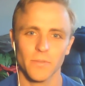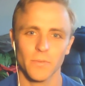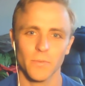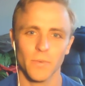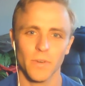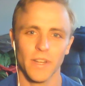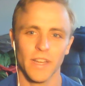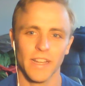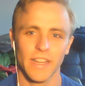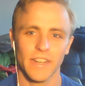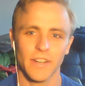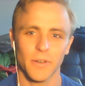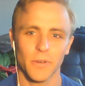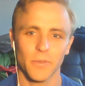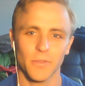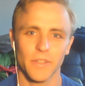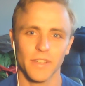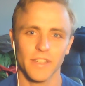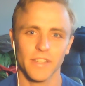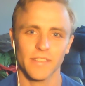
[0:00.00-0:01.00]
what I can
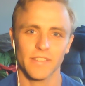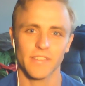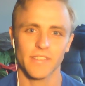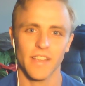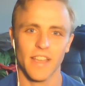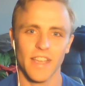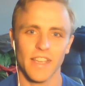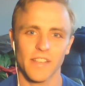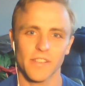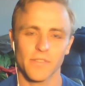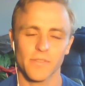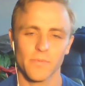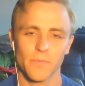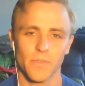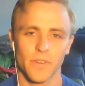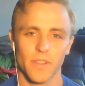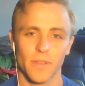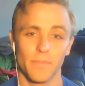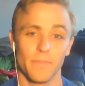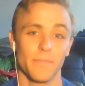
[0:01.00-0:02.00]
only say is
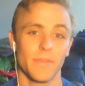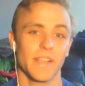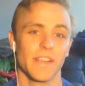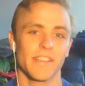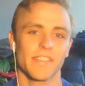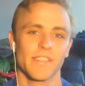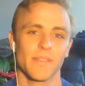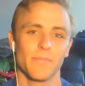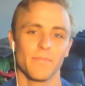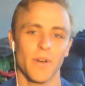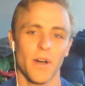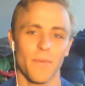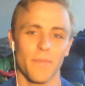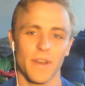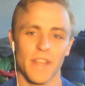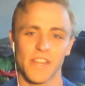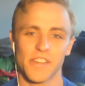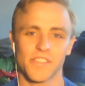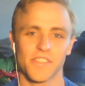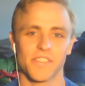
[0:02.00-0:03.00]
one of the biggest
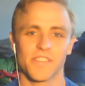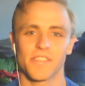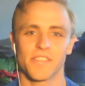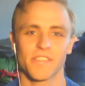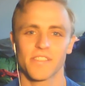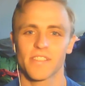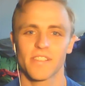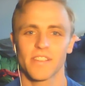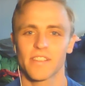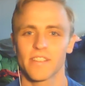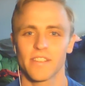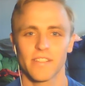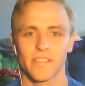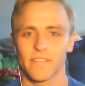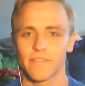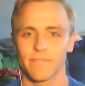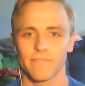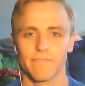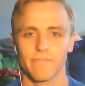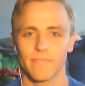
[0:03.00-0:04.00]
abominations
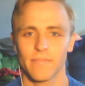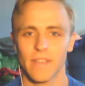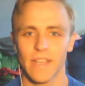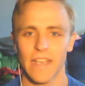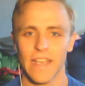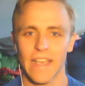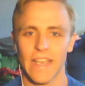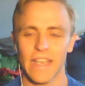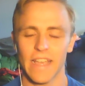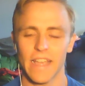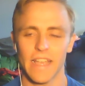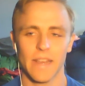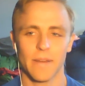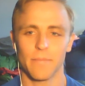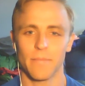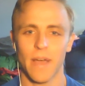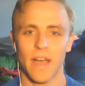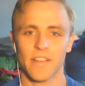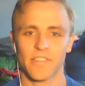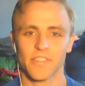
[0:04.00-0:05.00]

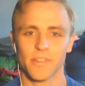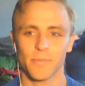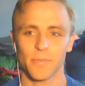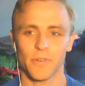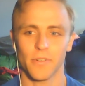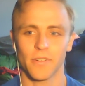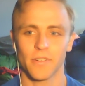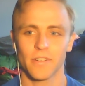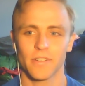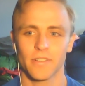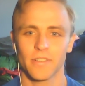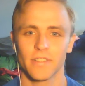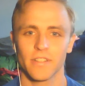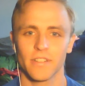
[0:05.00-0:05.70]
in basketball.